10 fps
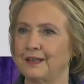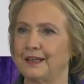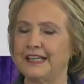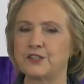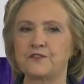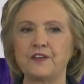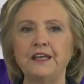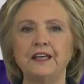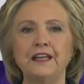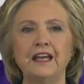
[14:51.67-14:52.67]
He is
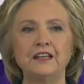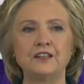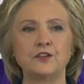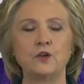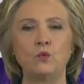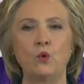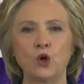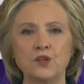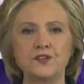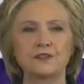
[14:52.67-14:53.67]
feeding into the
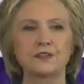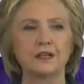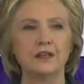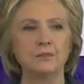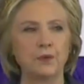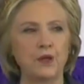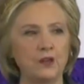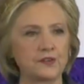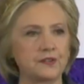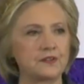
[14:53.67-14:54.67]
worst
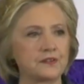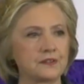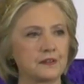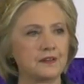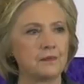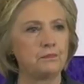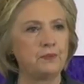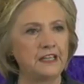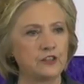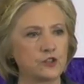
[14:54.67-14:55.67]
impulses, the
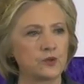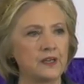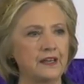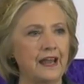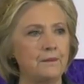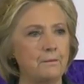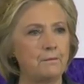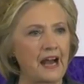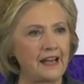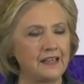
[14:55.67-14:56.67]
bigotry
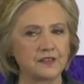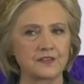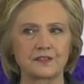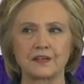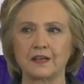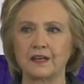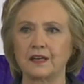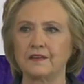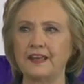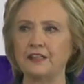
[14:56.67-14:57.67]
and bias
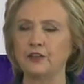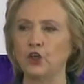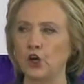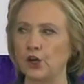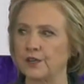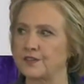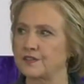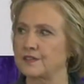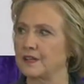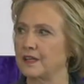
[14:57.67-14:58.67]
that
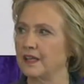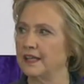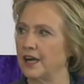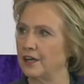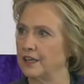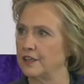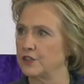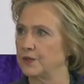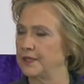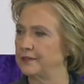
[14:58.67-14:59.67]
lurks in our
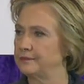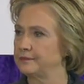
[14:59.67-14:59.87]
country.